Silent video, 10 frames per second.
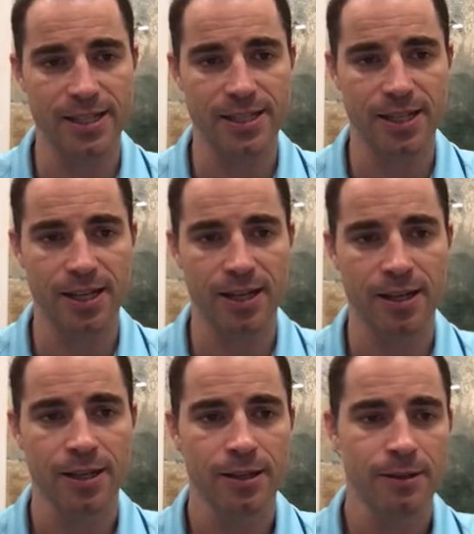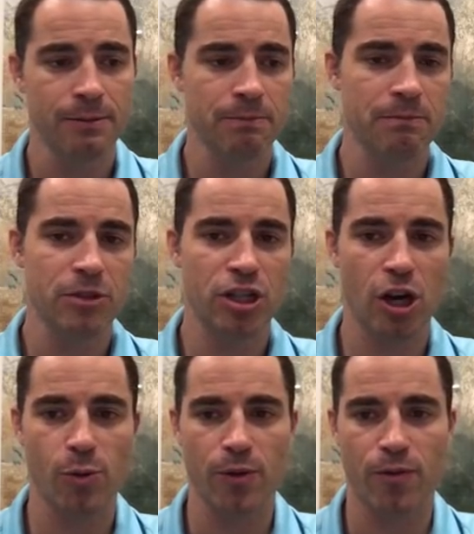this,
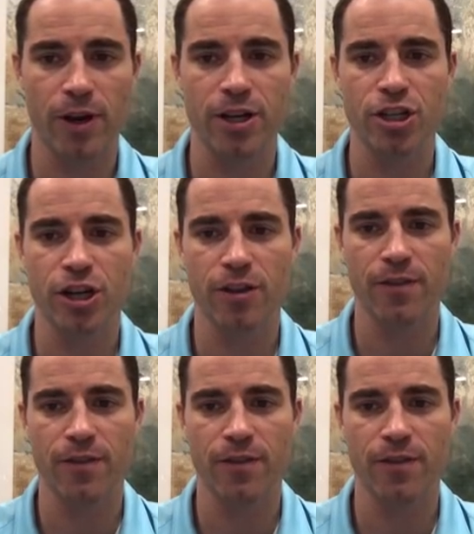share it with a friend, share